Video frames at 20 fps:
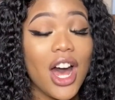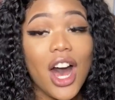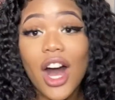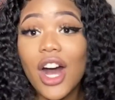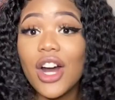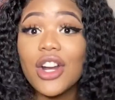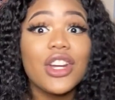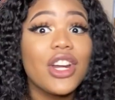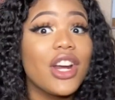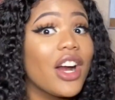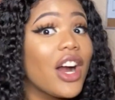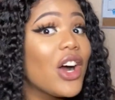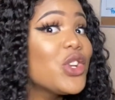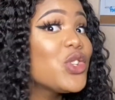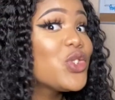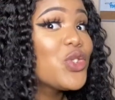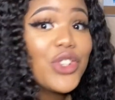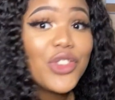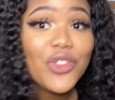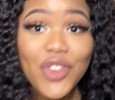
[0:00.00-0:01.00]
under
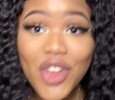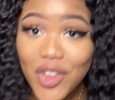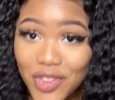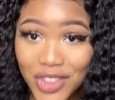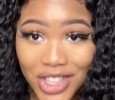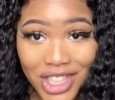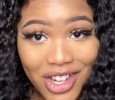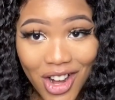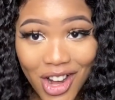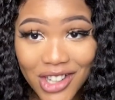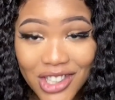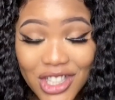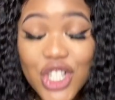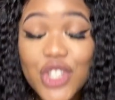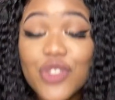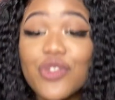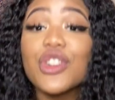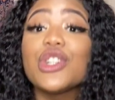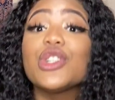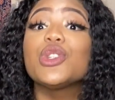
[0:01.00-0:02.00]
$150
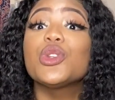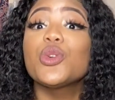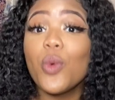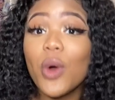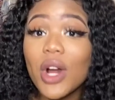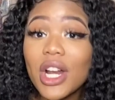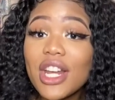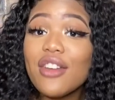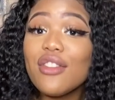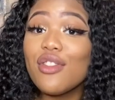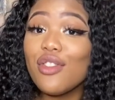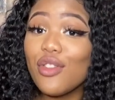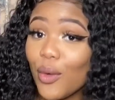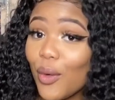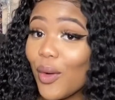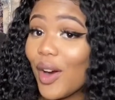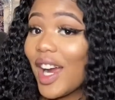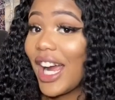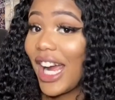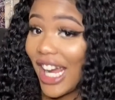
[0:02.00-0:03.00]
for
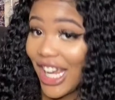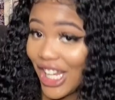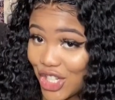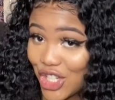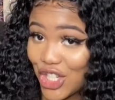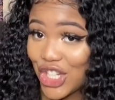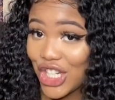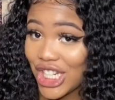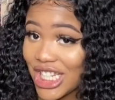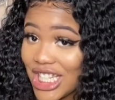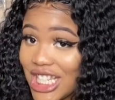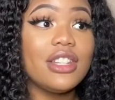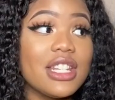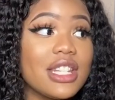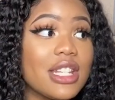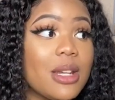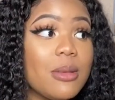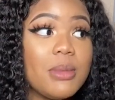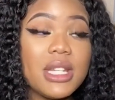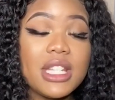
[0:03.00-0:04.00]
24 inches. This
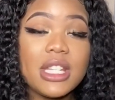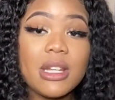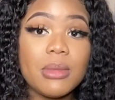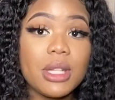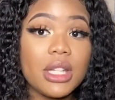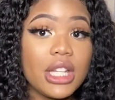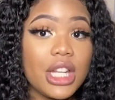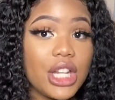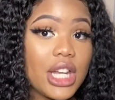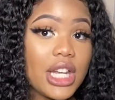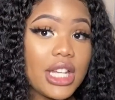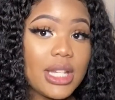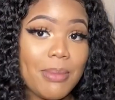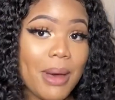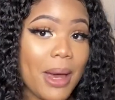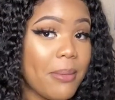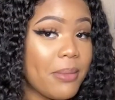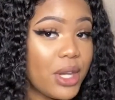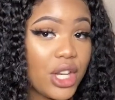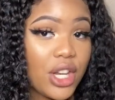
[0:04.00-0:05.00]
could be something that it
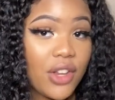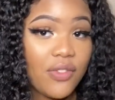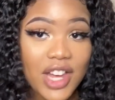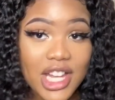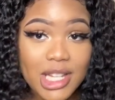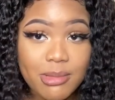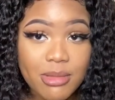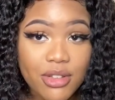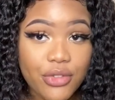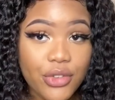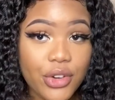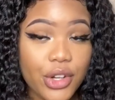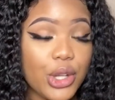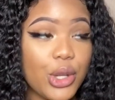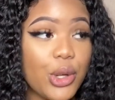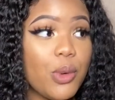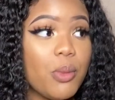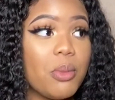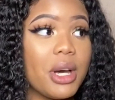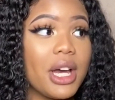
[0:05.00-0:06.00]
might be an investment for
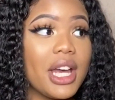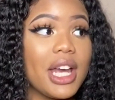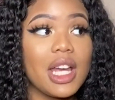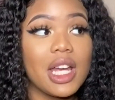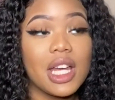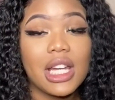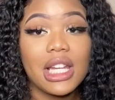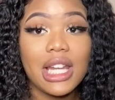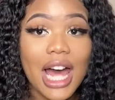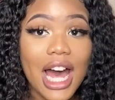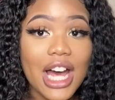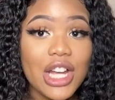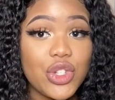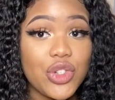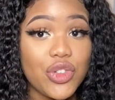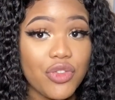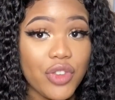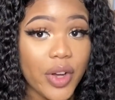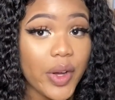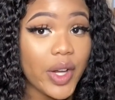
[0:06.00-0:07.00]
you, but it can last
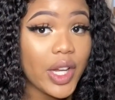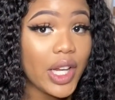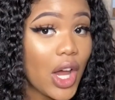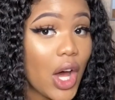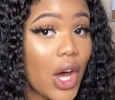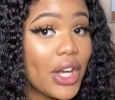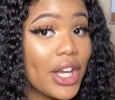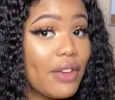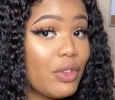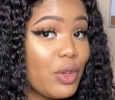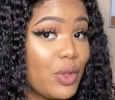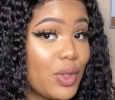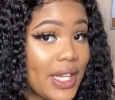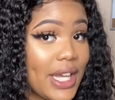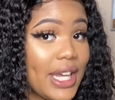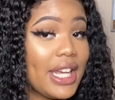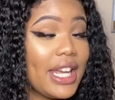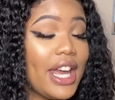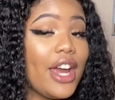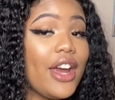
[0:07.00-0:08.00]
you very long if you
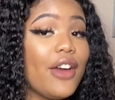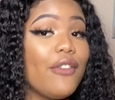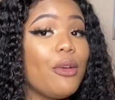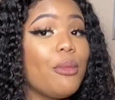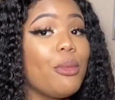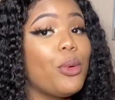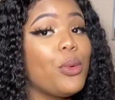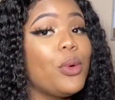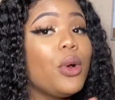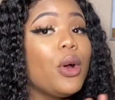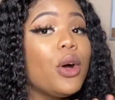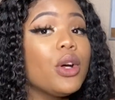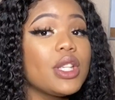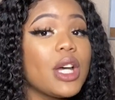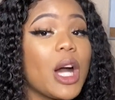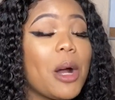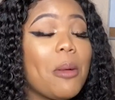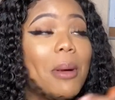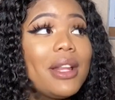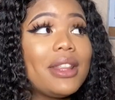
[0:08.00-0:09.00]
take care of it. But we're gonna
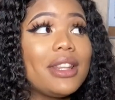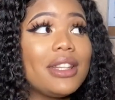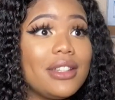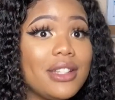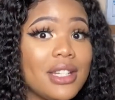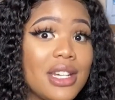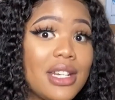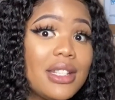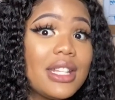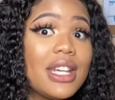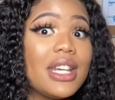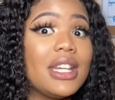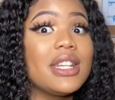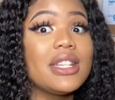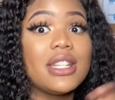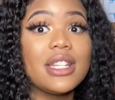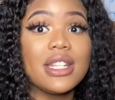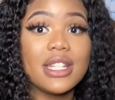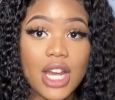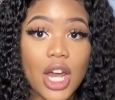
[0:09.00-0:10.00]
talk about the deets and is
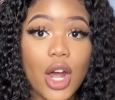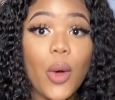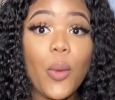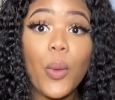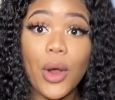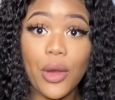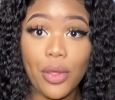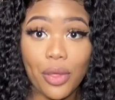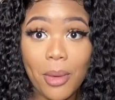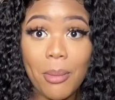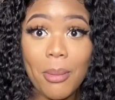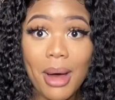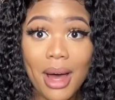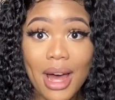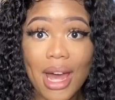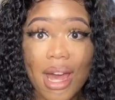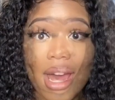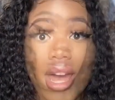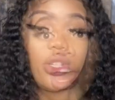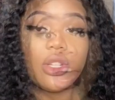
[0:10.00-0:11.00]
this hair worth the
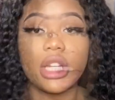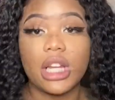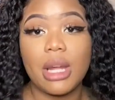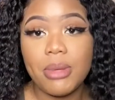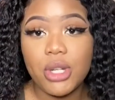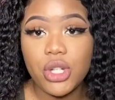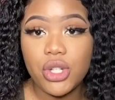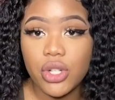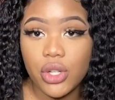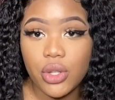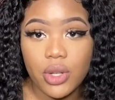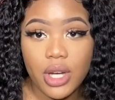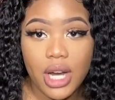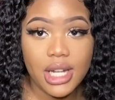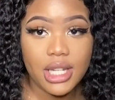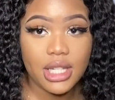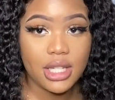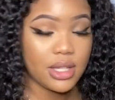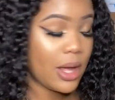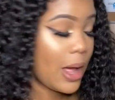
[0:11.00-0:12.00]
buy. So let me show you
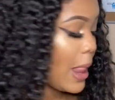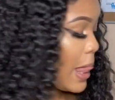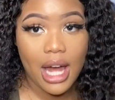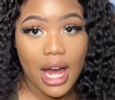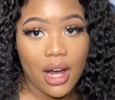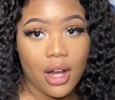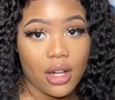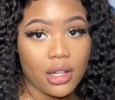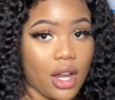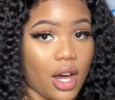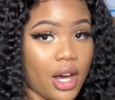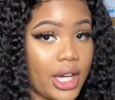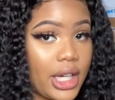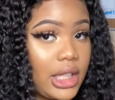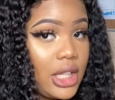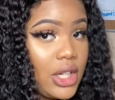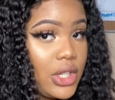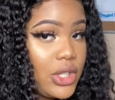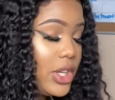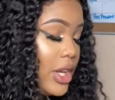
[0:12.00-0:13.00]
guys how long it looks